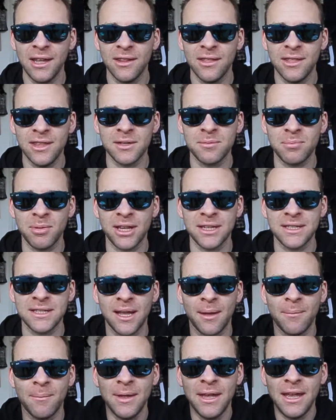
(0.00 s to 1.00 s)
this place
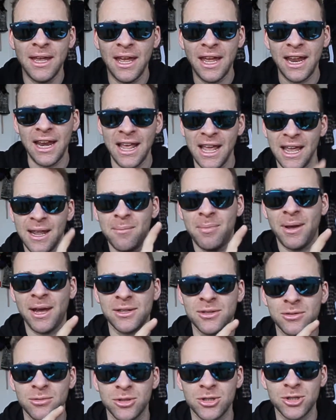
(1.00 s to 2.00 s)
up and head back
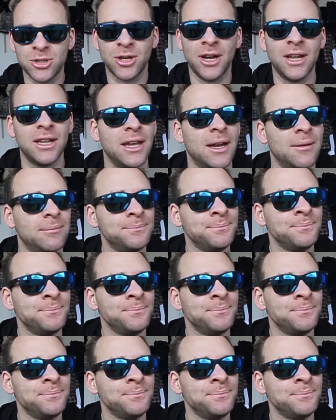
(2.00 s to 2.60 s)
to Australia.